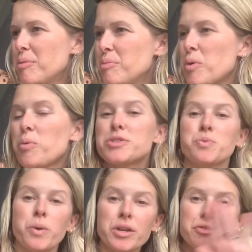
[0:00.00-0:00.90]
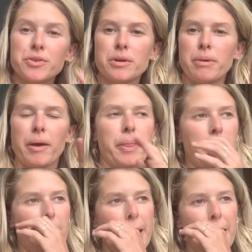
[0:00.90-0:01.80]
what's wonderful about
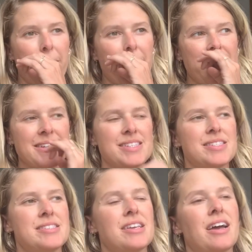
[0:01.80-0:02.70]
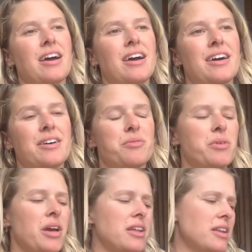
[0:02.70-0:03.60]
that is,
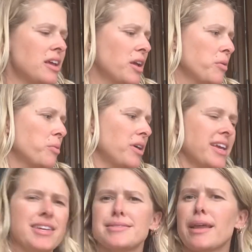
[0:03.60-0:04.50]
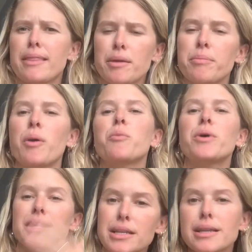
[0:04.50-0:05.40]
well, I guess nothing, but
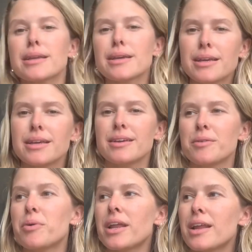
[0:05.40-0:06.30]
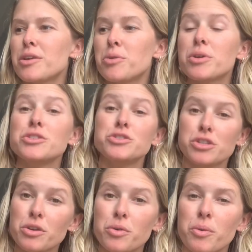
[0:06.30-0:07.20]
what you can
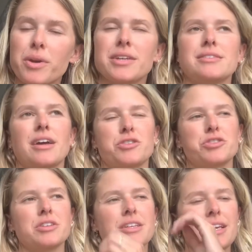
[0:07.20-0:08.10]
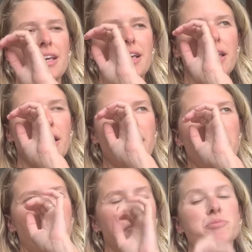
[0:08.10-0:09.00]
do is actually
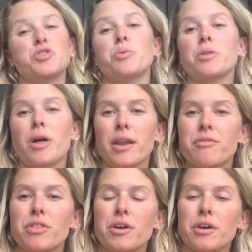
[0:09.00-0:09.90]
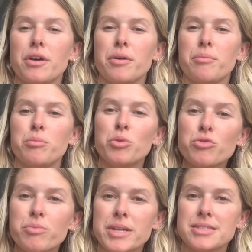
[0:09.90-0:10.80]
do a lot of the
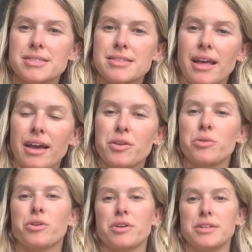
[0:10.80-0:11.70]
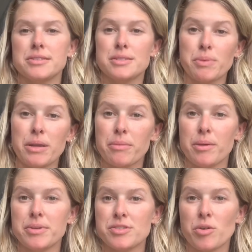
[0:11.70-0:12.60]
movements that you learn in Spinning
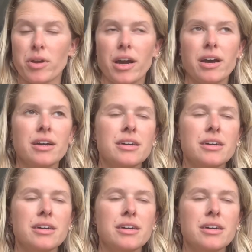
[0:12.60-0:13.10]
Babies yoga